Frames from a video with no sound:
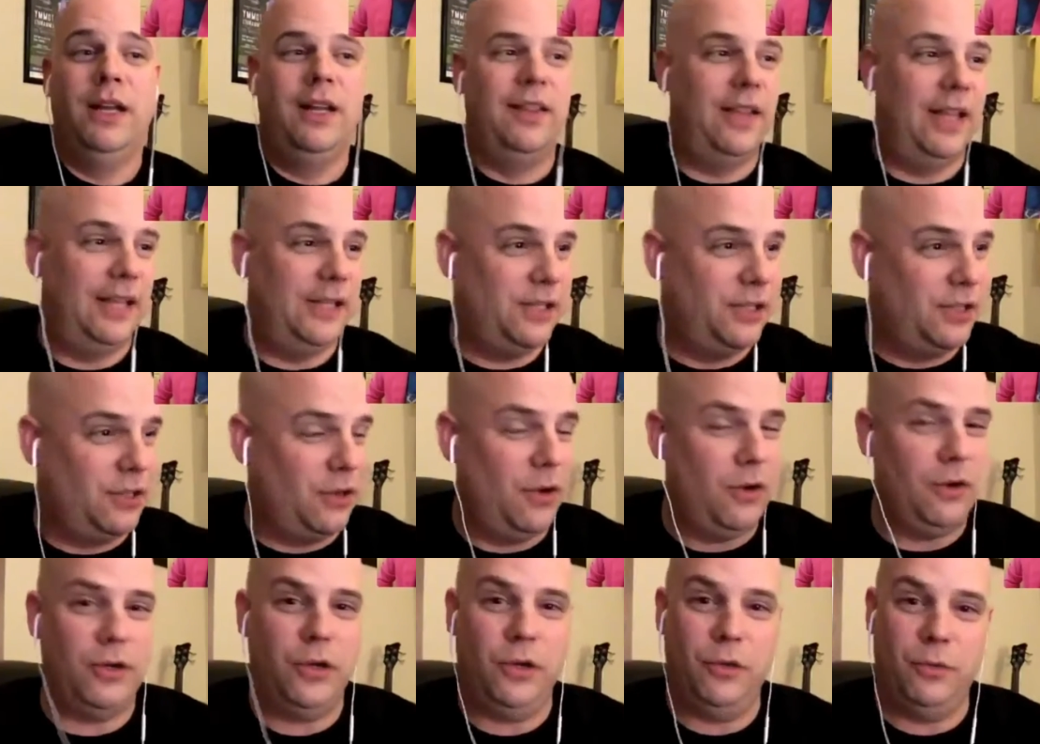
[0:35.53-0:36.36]
They
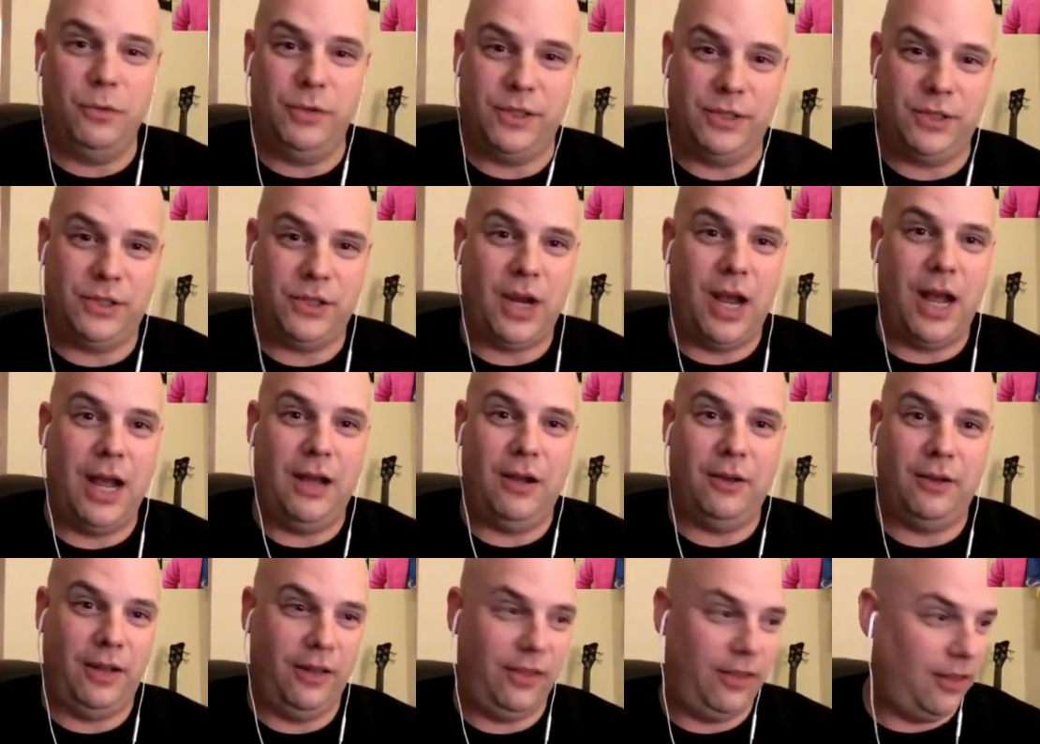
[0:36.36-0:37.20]
saw you as a
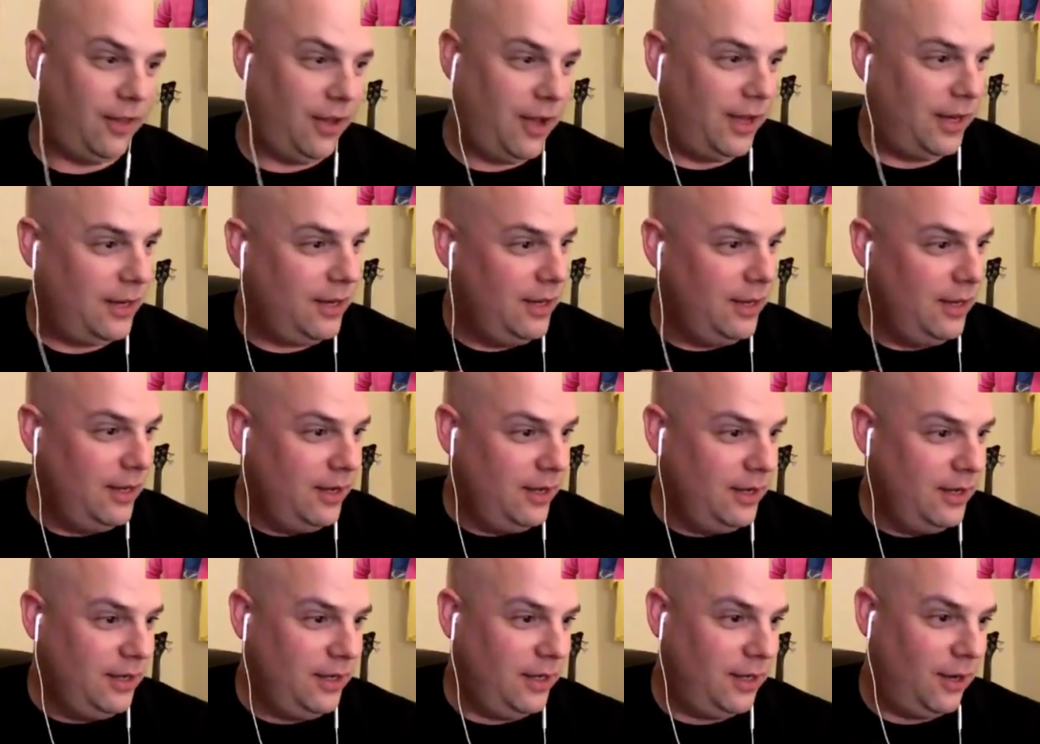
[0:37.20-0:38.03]
child and thought,
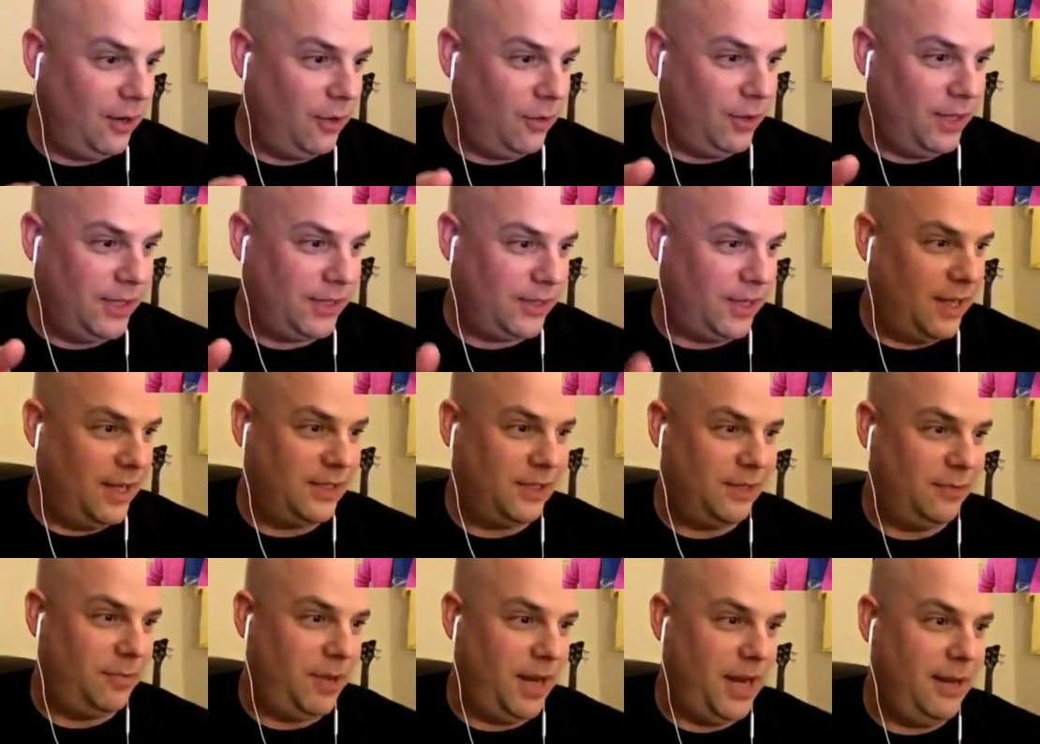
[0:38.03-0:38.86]
as
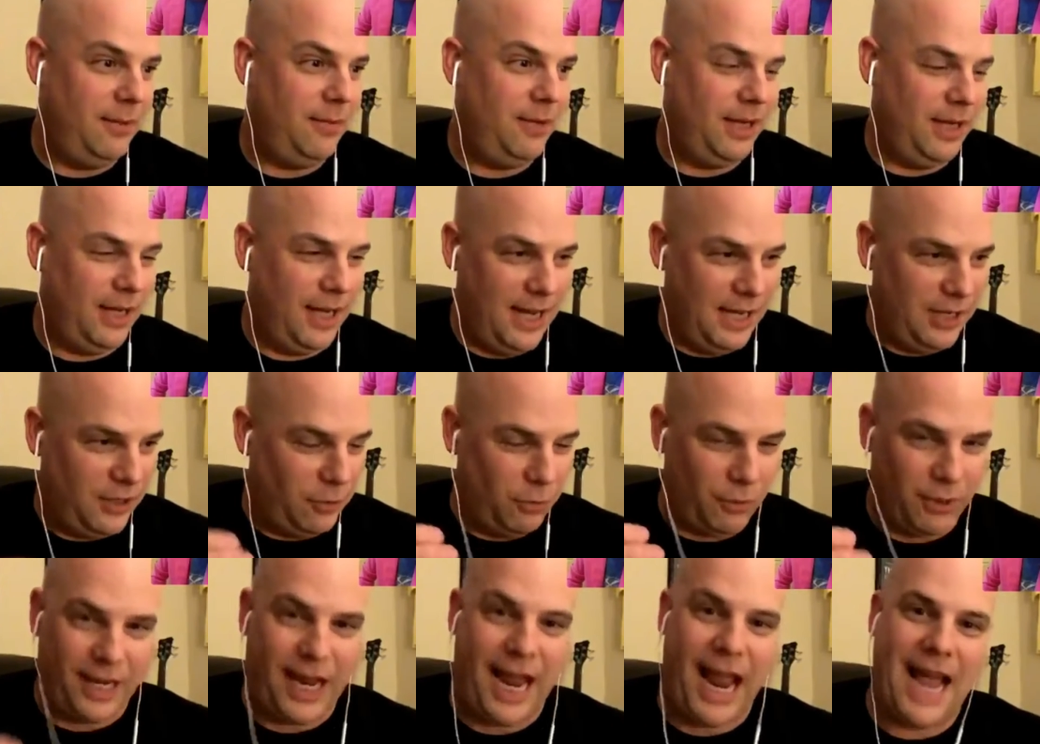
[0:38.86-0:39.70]
a baby, and you
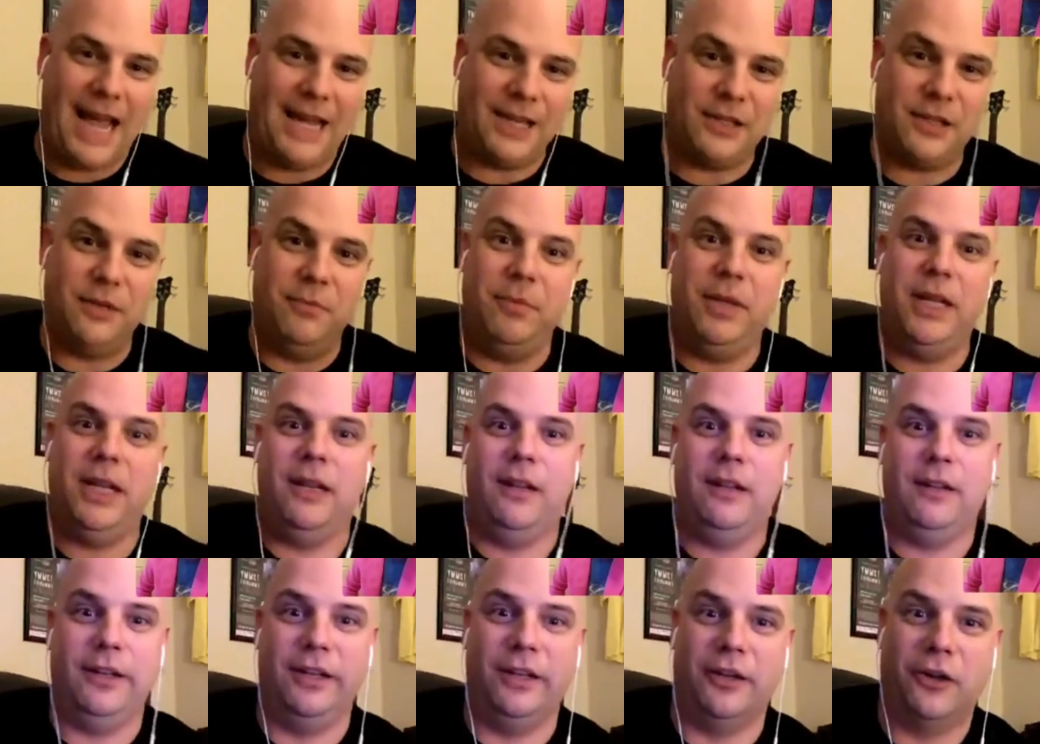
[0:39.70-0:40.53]
were cast
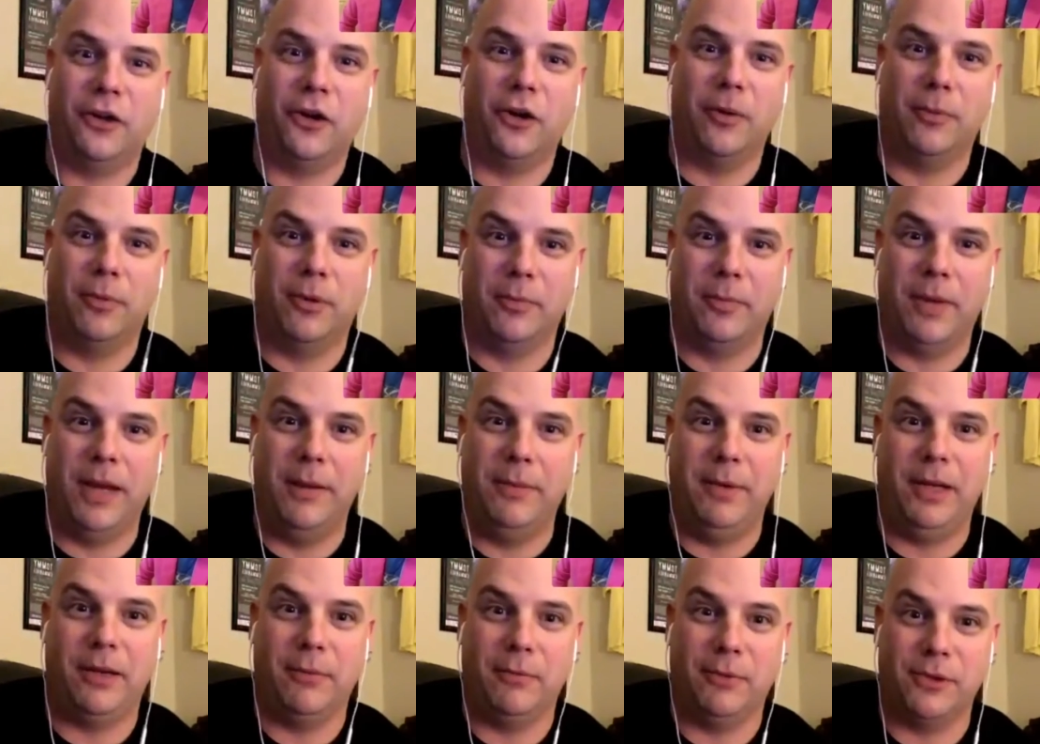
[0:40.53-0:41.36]
immediately in a Gerber
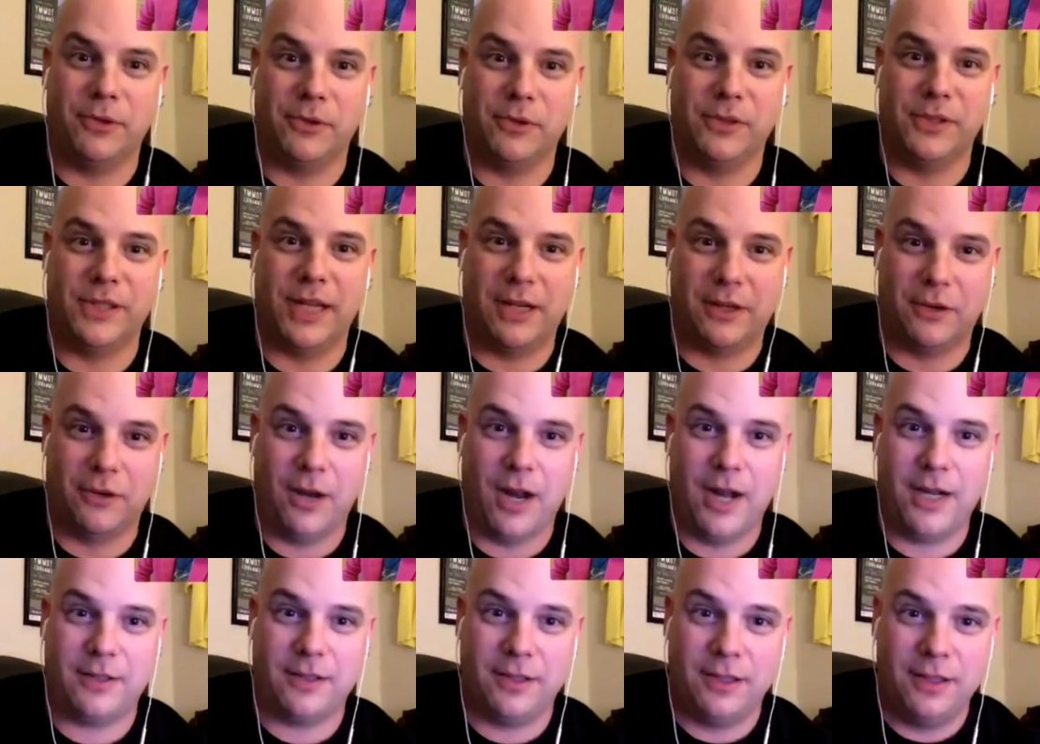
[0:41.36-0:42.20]
baby commercial. Is that correct?